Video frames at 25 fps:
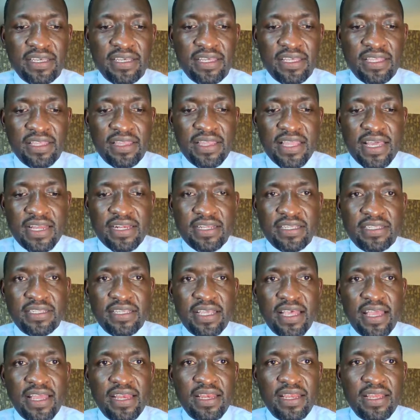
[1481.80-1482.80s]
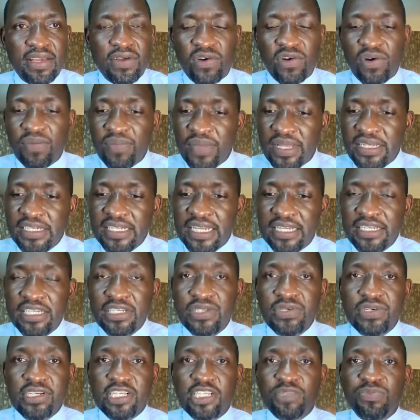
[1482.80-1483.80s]
there is any comment I need
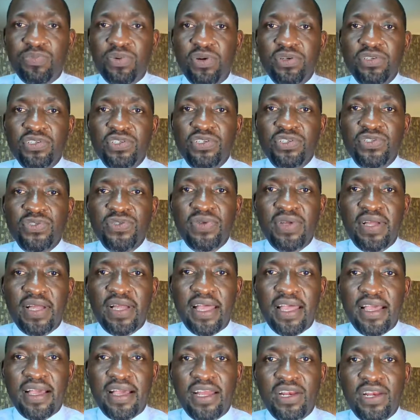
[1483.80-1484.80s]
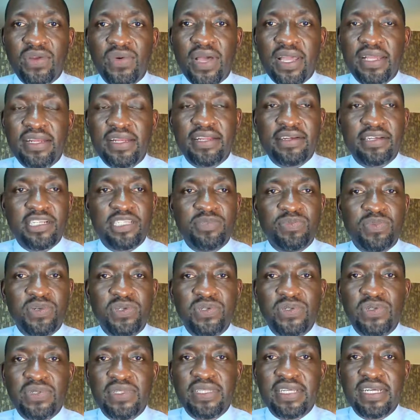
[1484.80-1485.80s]
to respond to, I can go ahead and
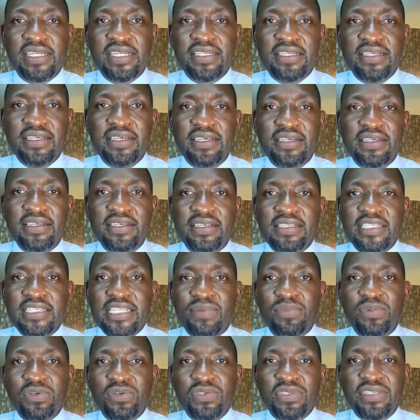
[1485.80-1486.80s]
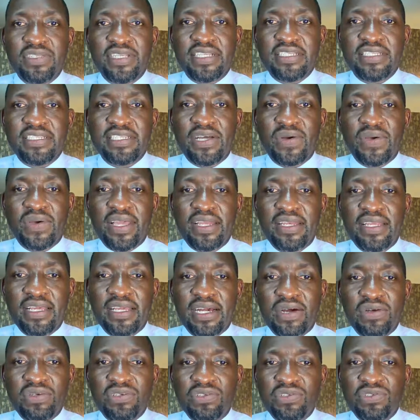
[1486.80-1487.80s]
respond to that. So I'm also just now heading
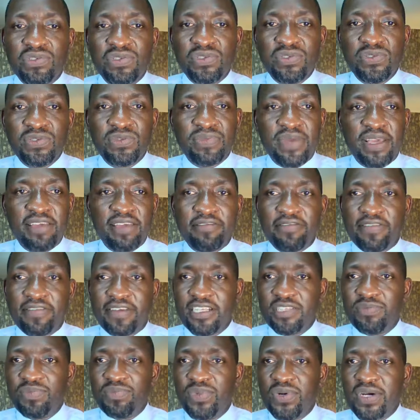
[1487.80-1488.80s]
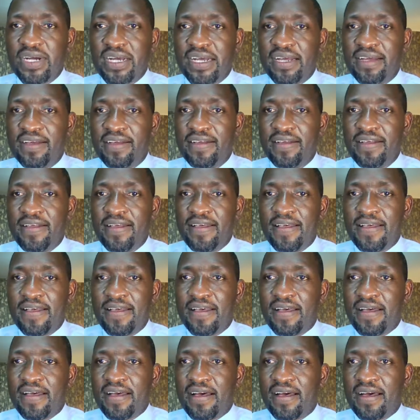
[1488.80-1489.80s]
out to my Facebook,
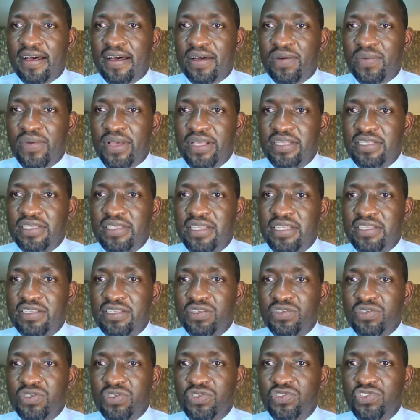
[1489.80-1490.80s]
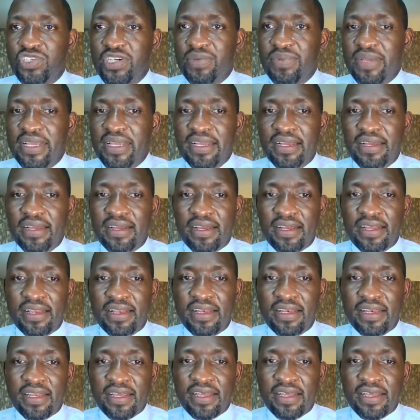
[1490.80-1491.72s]
this is also streaming, and